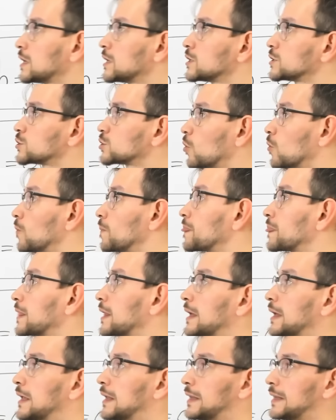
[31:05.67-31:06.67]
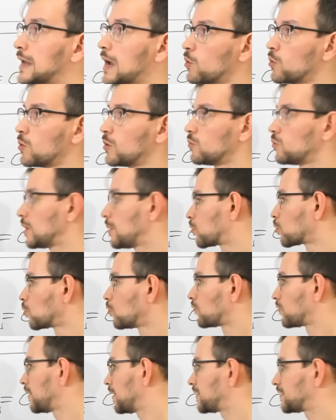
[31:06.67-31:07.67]
So now we
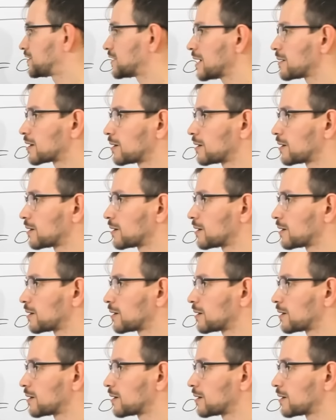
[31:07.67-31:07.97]
prove that the time